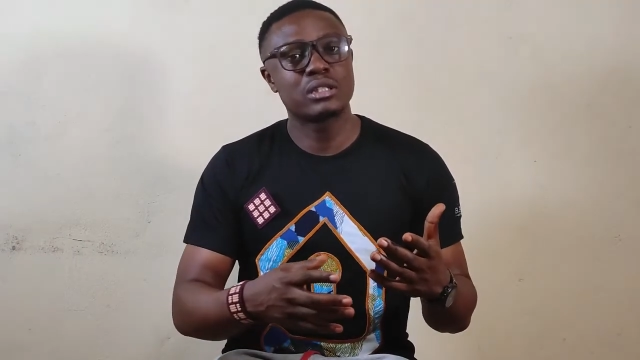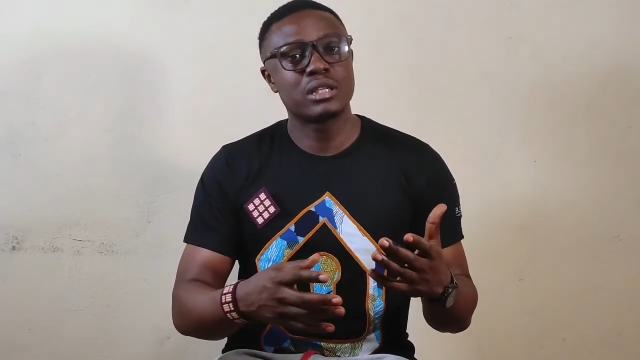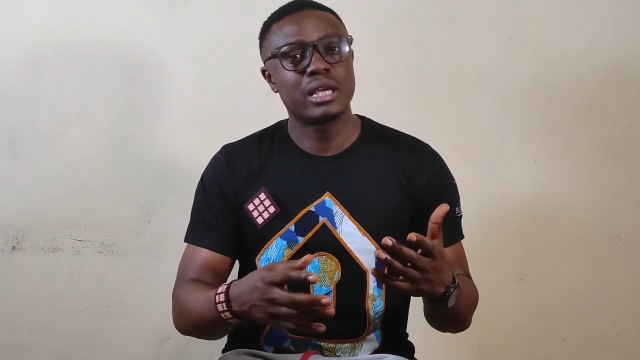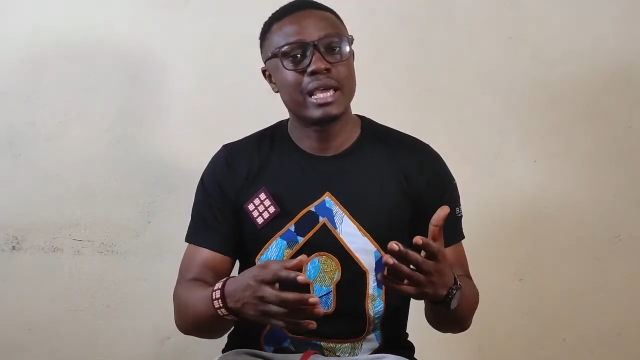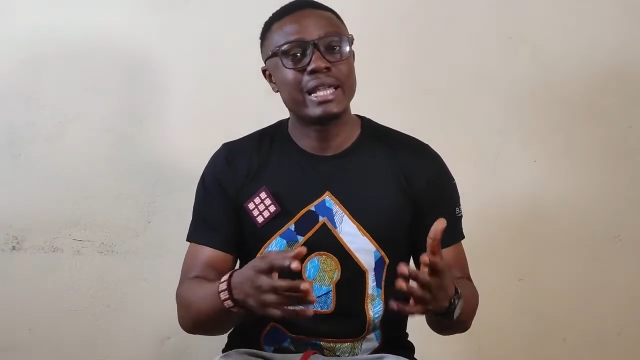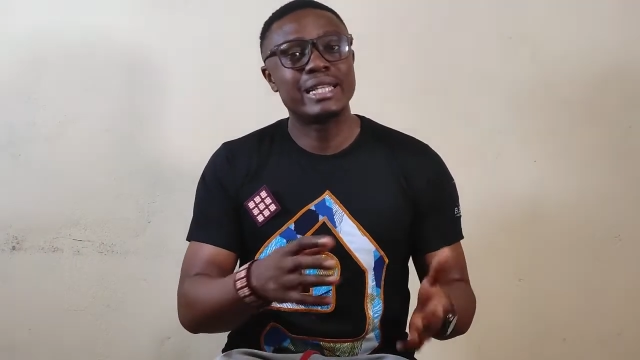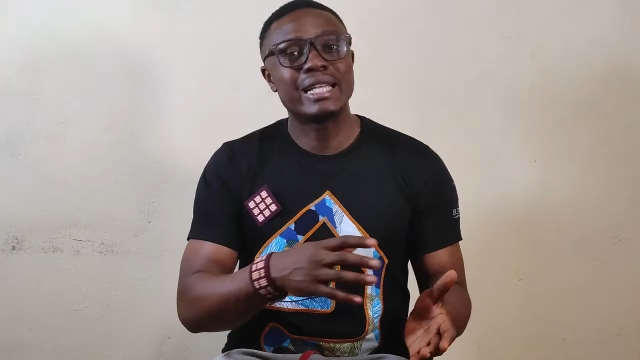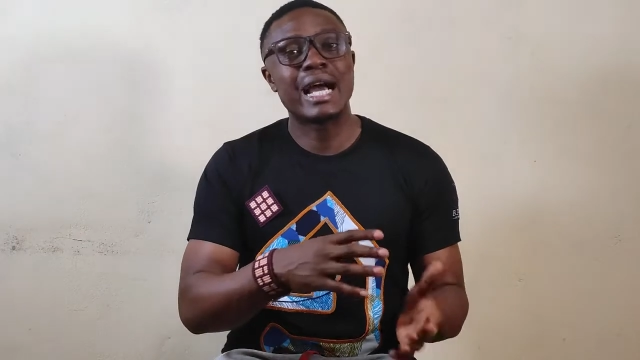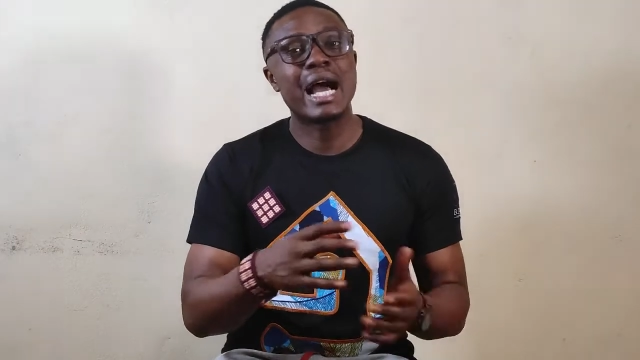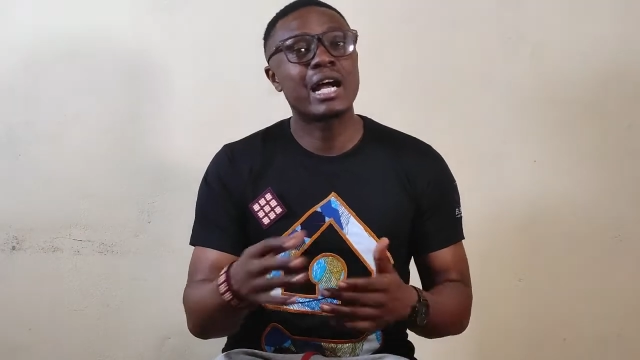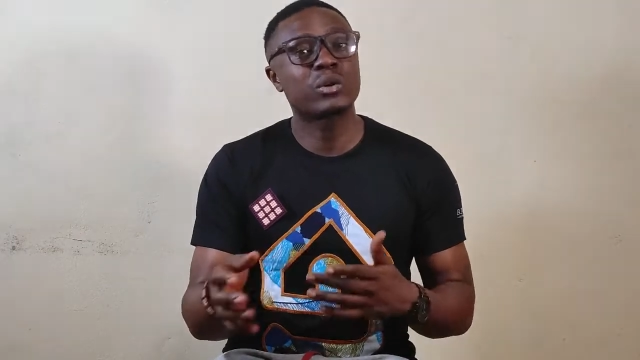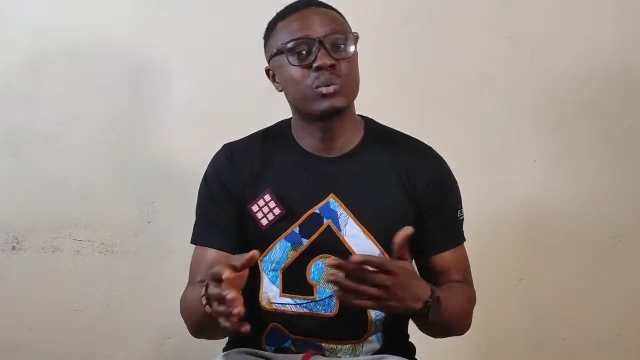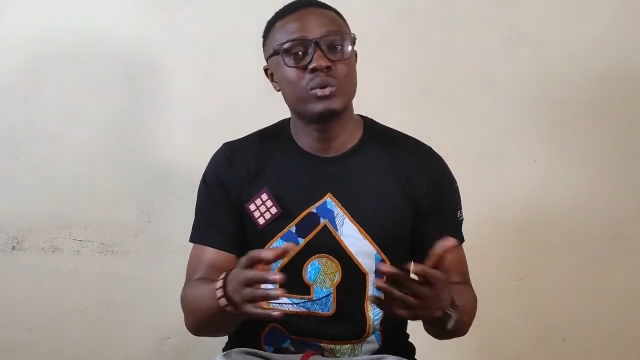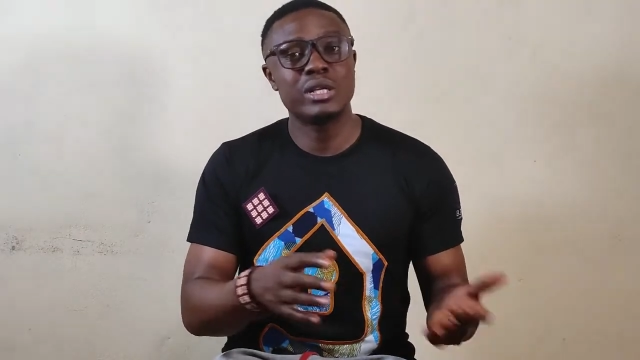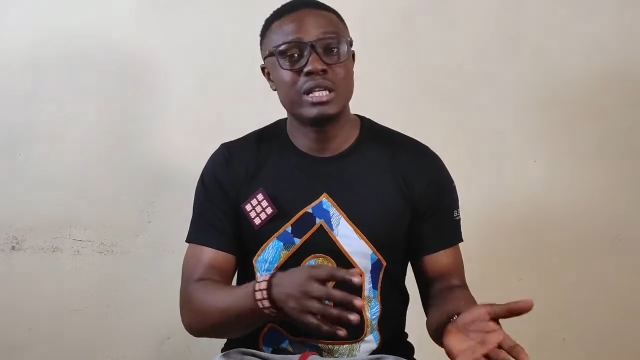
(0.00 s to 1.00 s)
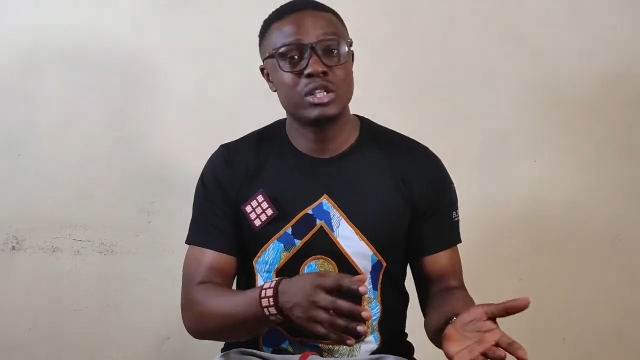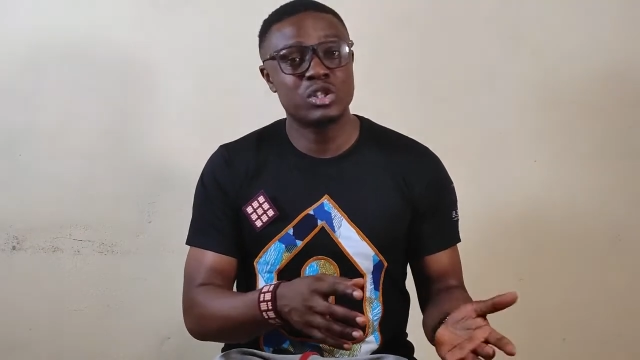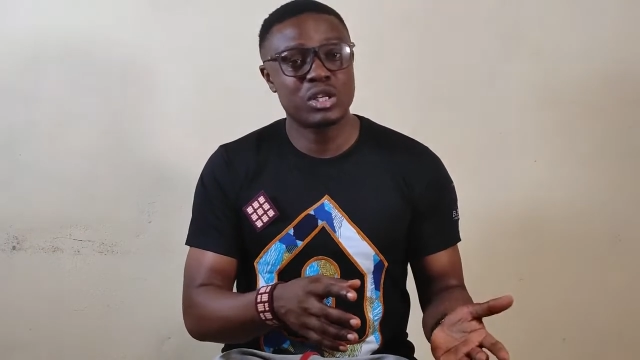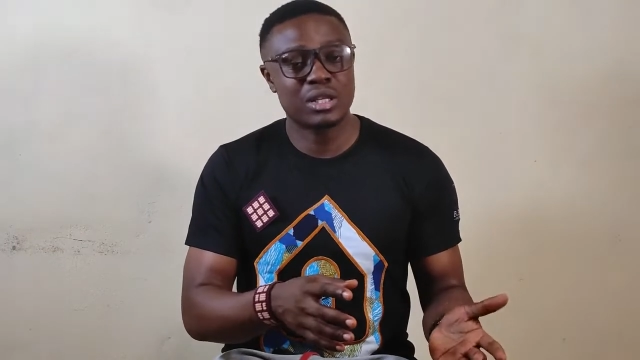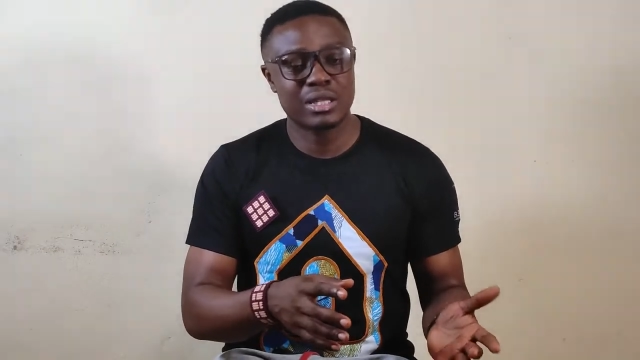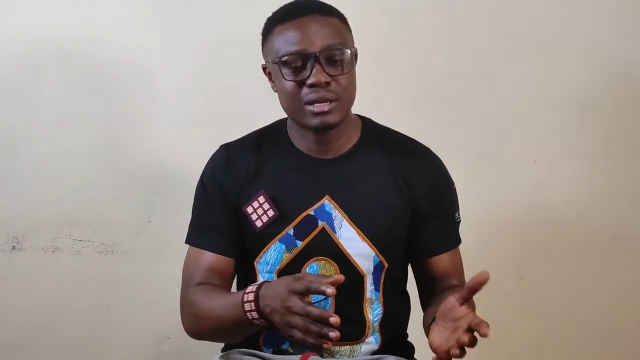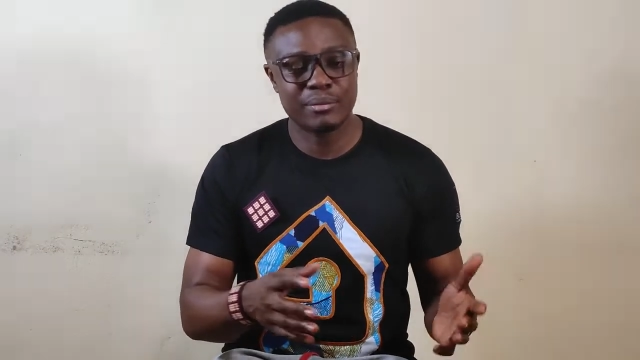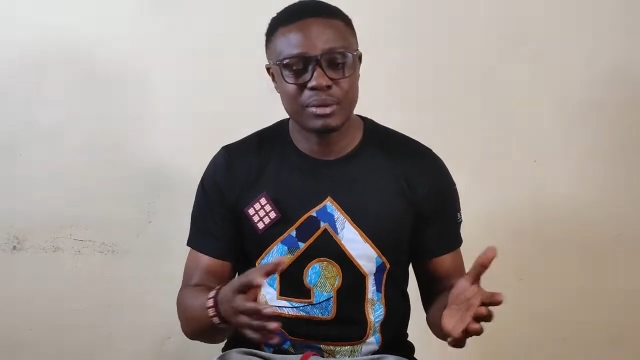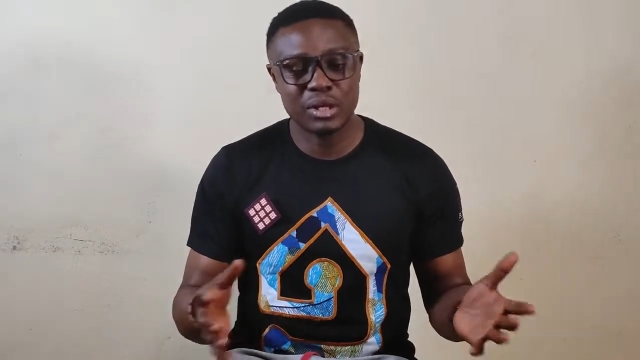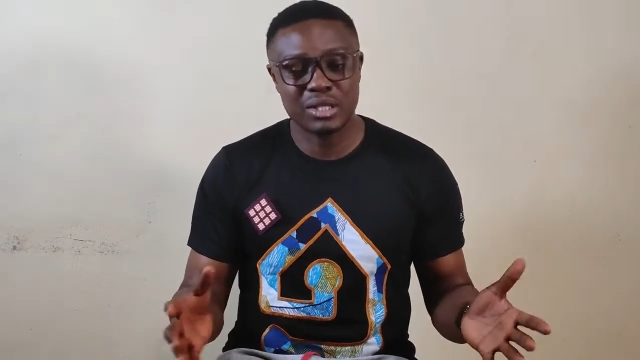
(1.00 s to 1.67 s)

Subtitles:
interact with each other because